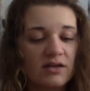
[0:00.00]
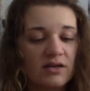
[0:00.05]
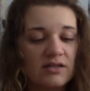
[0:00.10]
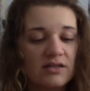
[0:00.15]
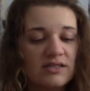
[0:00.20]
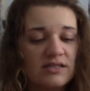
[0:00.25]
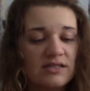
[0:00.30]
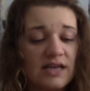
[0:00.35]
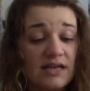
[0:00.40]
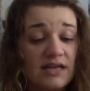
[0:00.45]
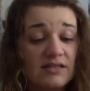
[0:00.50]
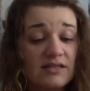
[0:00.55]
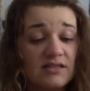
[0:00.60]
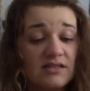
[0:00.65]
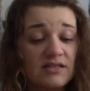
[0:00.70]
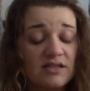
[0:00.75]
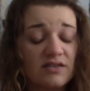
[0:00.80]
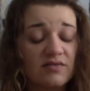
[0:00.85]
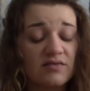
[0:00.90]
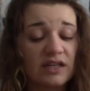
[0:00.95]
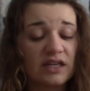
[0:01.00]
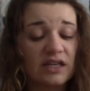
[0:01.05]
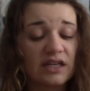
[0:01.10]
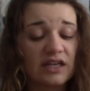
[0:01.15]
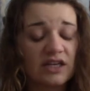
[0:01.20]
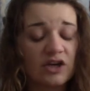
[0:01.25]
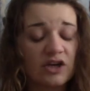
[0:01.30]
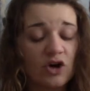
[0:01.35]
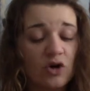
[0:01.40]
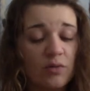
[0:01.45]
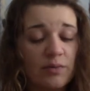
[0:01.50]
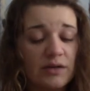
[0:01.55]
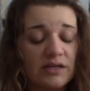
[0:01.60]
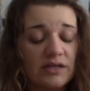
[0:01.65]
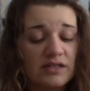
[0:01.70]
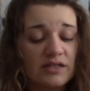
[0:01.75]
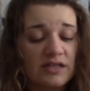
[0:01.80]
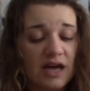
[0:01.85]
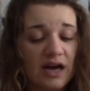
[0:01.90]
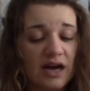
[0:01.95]
Tentatively, he opened
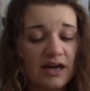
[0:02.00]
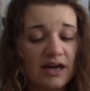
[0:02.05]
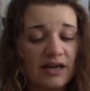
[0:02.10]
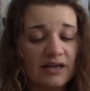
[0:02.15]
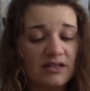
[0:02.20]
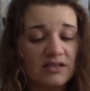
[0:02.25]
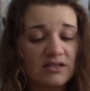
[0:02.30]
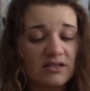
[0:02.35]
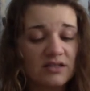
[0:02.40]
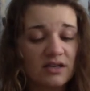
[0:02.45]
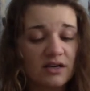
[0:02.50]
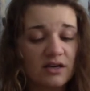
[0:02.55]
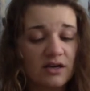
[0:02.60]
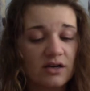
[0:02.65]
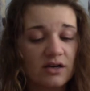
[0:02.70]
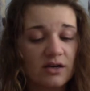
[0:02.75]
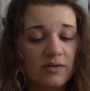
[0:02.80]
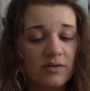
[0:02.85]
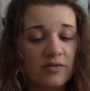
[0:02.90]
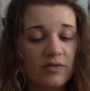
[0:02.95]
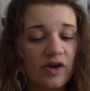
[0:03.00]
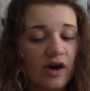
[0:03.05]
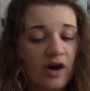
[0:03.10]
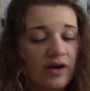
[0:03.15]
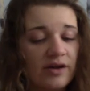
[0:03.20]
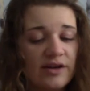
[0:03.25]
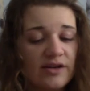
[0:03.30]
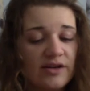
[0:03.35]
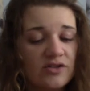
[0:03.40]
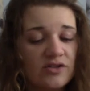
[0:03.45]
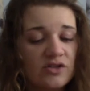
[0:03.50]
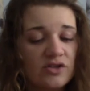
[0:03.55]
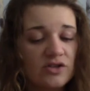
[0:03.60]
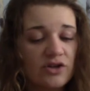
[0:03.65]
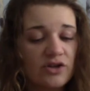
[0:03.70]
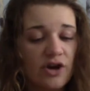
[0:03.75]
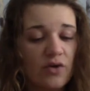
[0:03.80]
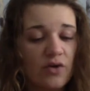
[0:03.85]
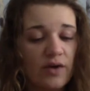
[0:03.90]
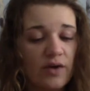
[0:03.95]
his eyes. Not his
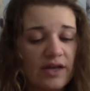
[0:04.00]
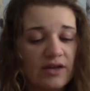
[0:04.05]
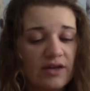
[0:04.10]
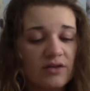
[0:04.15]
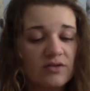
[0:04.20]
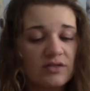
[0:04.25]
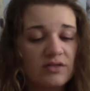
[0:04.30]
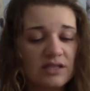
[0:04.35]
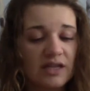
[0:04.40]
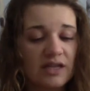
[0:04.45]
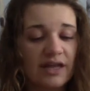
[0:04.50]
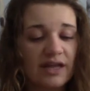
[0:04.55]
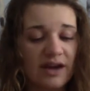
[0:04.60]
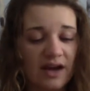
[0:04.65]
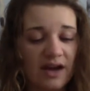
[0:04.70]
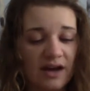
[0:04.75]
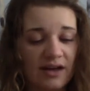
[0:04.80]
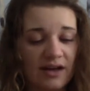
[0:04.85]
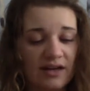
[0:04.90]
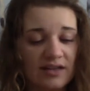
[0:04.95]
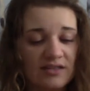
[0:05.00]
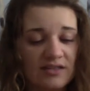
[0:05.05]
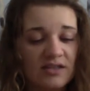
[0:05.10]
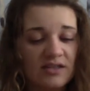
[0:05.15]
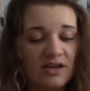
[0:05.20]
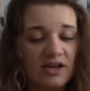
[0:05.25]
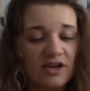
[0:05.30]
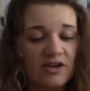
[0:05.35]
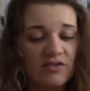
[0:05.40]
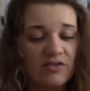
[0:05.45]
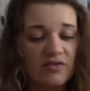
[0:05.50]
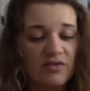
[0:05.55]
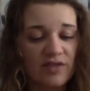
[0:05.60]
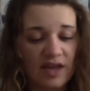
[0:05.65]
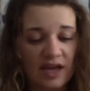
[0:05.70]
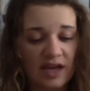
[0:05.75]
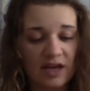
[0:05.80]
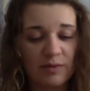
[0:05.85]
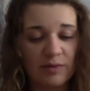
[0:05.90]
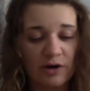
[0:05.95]
snow hill sled eyes, for
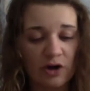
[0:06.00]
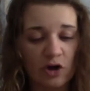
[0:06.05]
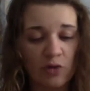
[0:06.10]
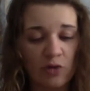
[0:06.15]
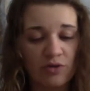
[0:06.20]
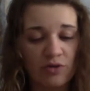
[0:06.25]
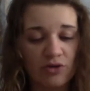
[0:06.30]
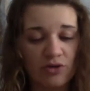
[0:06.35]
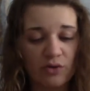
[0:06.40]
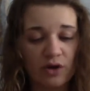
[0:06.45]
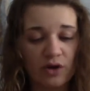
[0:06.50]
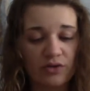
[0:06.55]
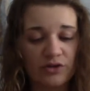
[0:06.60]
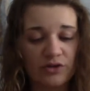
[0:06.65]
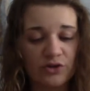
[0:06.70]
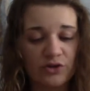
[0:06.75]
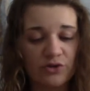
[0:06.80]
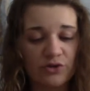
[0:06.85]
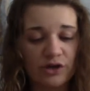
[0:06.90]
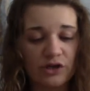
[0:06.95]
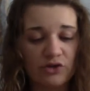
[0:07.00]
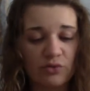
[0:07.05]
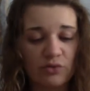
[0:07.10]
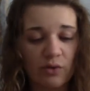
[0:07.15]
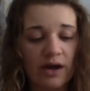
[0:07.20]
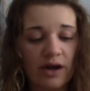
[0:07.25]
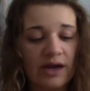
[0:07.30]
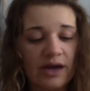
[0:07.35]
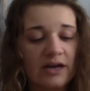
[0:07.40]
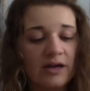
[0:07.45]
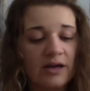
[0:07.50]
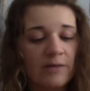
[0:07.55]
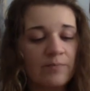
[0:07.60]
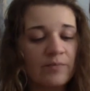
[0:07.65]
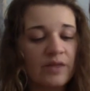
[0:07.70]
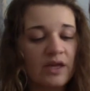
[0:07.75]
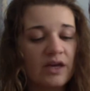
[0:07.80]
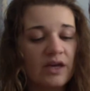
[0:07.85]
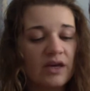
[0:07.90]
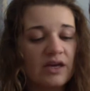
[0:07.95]
they had been open throughout the strange ride.
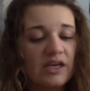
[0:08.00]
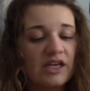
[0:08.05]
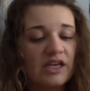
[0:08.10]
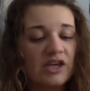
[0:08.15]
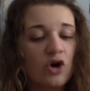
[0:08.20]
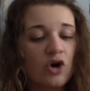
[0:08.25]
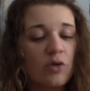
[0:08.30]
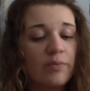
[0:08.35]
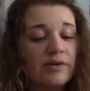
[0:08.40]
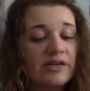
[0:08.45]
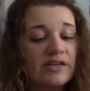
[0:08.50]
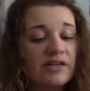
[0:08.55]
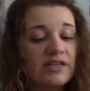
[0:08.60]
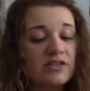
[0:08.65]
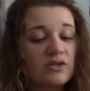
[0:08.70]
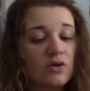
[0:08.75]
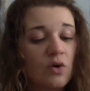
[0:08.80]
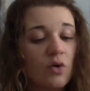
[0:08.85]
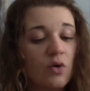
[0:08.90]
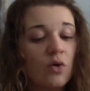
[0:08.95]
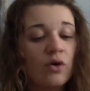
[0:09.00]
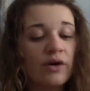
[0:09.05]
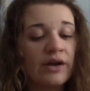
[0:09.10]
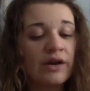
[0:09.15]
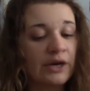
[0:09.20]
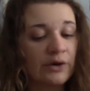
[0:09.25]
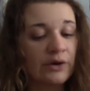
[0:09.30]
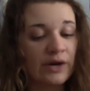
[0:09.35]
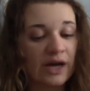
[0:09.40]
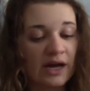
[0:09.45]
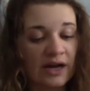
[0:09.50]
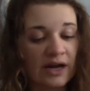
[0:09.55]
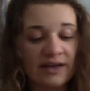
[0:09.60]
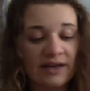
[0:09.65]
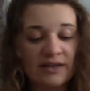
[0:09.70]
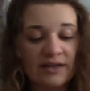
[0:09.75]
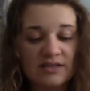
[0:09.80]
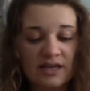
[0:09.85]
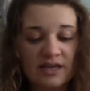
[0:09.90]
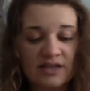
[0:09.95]
He opened his ordinary
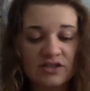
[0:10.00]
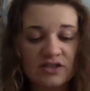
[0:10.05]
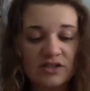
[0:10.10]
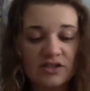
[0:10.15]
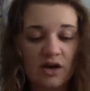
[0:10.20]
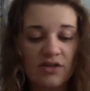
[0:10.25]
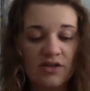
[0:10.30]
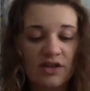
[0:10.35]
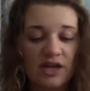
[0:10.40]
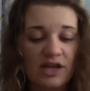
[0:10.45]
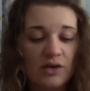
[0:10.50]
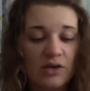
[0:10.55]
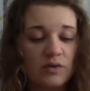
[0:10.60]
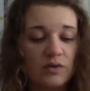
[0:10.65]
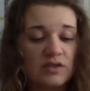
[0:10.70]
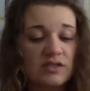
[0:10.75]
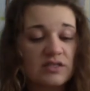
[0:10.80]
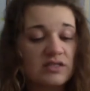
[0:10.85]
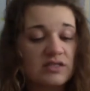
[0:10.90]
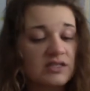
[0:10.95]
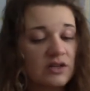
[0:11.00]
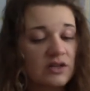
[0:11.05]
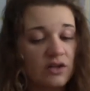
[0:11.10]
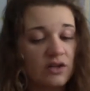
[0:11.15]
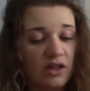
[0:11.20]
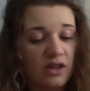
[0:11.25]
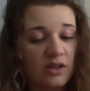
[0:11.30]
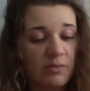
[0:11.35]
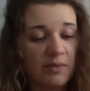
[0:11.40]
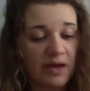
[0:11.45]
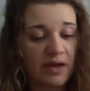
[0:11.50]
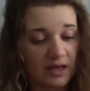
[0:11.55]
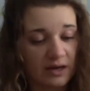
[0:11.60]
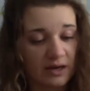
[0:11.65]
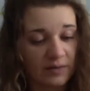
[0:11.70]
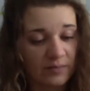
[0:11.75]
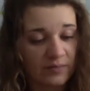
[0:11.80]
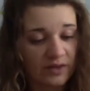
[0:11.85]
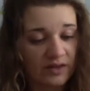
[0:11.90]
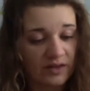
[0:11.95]
eyes and saw that he was still on the
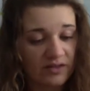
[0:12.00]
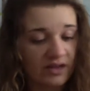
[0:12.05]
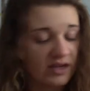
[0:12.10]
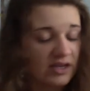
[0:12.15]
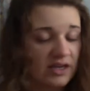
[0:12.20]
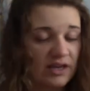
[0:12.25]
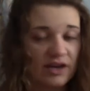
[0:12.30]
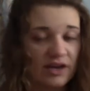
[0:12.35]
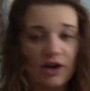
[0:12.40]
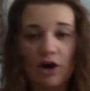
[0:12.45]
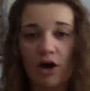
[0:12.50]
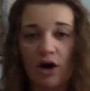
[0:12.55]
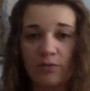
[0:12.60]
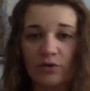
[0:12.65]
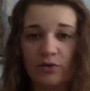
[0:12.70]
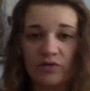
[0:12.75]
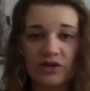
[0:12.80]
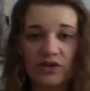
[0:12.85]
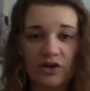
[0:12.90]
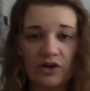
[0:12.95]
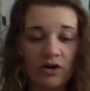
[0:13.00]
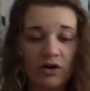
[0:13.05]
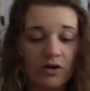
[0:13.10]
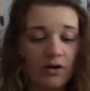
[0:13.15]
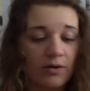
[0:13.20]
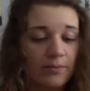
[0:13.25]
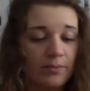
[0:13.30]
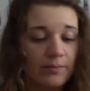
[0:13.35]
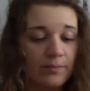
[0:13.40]
bed, that he had not moved at all.